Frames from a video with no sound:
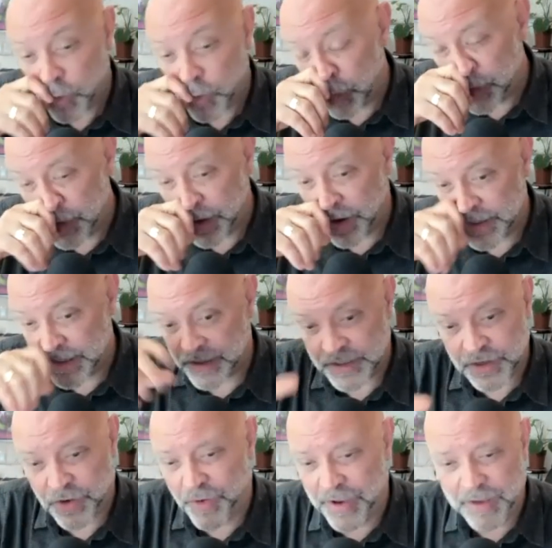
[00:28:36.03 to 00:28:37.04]
all the ideas
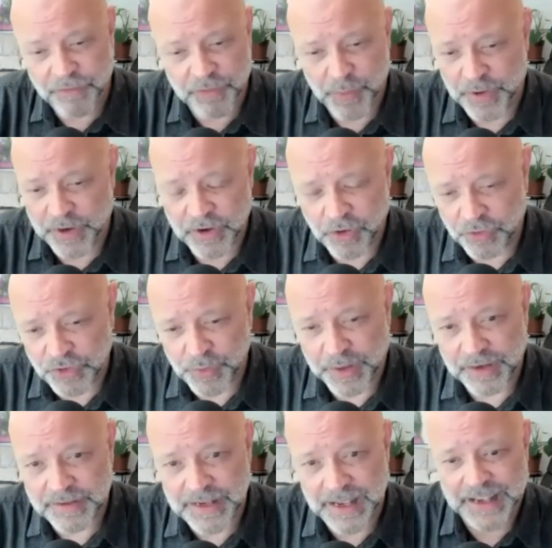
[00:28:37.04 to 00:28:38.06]
that not everyone in
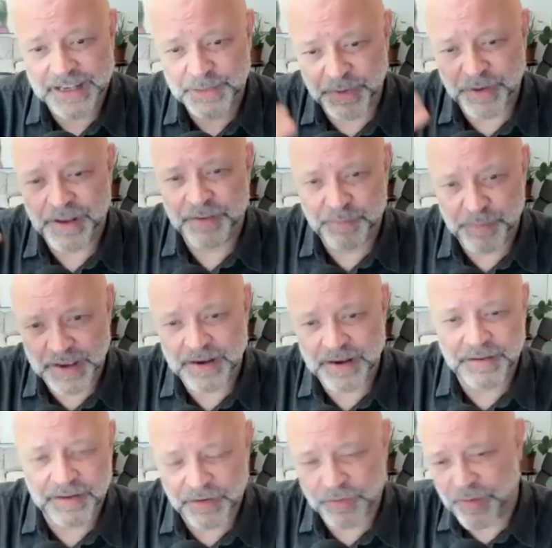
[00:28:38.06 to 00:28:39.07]
non-duality has, but have
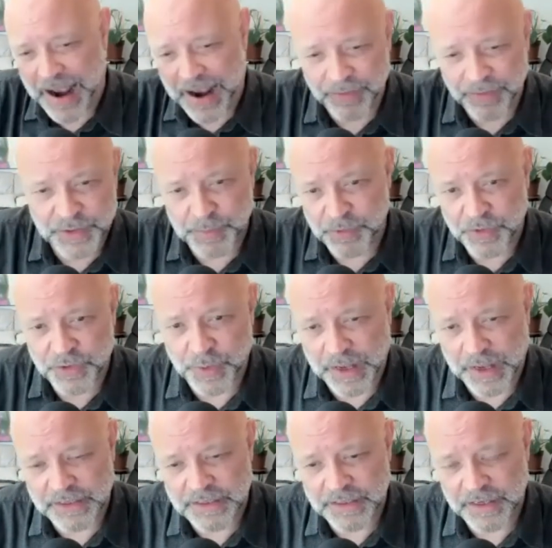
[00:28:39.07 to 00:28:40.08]
been around
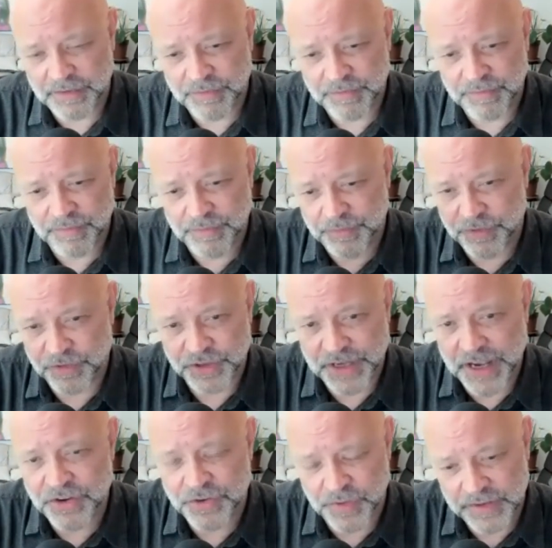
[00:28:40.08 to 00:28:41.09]
spirituality for
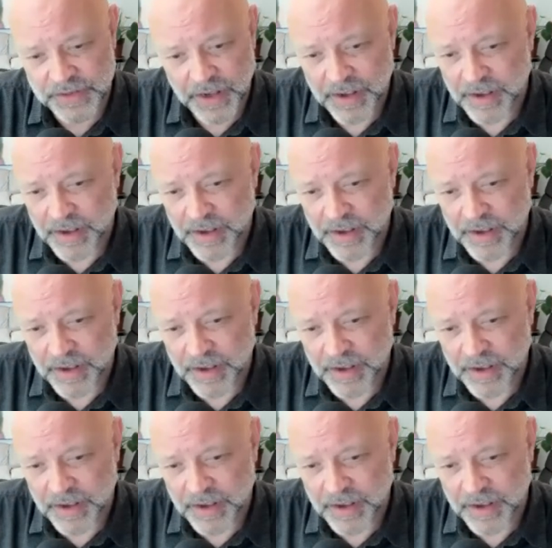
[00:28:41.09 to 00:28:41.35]
centuries.